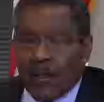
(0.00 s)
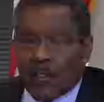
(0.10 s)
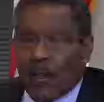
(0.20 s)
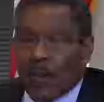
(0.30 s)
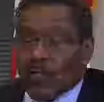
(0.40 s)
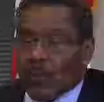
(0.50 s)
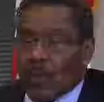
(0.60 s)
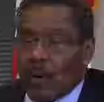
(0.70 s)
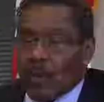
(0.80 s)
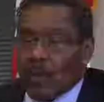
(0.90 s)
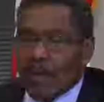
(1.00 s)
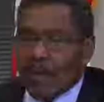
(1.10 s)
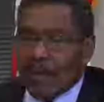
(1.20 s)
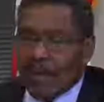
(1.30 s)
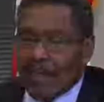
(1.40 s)
So that was probably
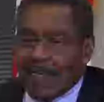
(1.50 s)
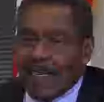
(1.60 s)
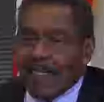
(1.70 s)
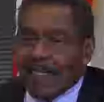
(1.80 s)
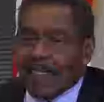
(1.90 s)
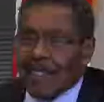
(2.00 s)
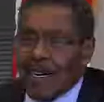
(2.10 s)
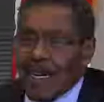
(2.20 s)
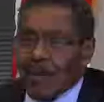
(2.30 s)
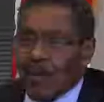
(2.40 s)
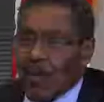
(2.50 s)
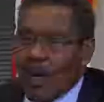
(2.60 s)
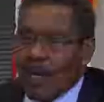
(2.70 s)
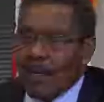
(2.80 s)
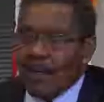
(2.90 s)
the easiest time of
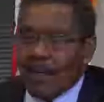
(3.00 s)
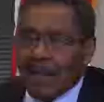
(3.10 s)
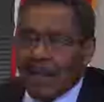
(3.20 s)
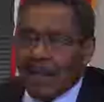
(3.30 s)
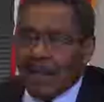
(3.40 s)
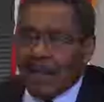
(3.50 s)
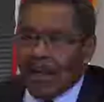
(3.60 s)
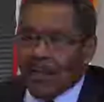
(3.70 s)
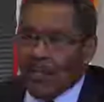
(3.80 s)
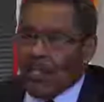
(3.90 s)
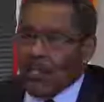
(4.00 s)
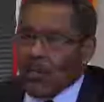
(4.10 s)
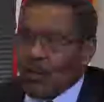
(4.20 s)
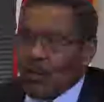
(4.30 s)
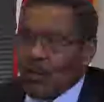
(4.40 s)
my
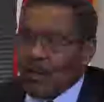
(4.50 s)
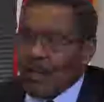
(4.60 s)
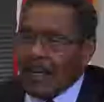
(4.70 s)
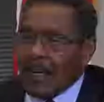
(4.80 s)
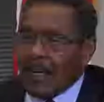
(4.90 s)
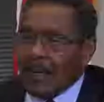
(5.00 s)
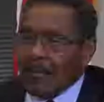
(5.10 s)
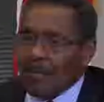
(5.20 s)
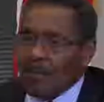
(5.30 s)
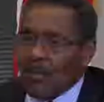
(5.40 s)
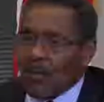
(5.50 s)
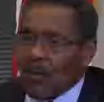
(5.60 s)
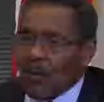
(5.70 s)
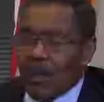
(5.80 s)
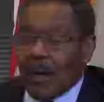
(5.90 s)
judicial
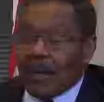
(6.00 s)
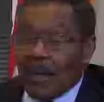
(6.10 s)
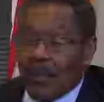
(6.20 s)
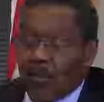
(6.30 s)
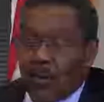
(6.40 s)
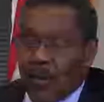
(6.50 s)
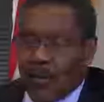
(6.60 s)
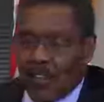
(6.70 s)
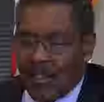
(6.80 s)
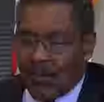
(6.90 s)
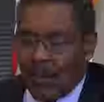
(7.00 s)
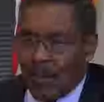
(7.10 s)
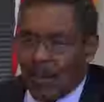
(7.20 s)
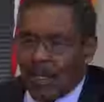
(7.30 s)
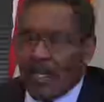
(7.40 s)
term. I never thought of it this
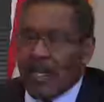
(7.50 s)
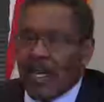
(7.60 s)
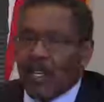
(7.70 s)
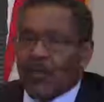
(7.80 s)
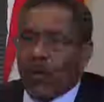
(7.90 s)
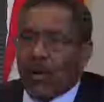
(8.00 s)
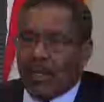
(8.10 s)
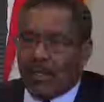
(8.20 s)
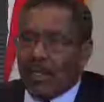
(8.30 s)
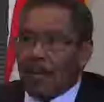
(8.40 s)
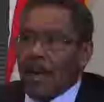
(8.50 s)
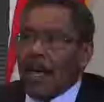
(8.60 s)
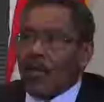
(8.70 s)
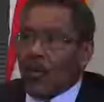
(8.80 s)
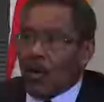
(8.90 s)
way, but as far as the
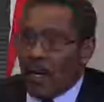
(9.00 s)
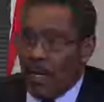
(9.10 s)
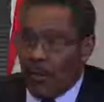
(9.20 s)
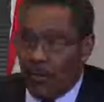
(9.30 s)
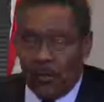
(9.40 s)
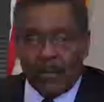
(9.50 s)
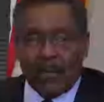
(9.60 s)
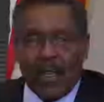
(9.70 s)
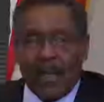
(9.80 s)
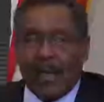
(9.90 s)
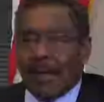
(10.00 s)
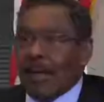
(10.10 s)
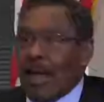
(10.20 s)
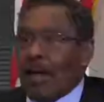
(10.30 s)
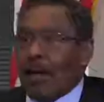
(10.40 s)
amount of work I had to do,
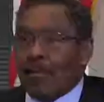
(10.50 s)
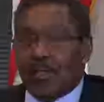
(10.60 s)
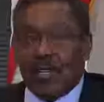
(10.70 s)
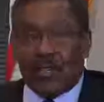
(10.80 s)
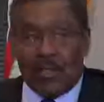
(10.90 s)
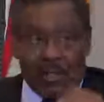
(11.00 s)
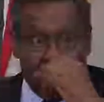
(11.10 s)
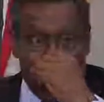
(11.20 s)
now I'm just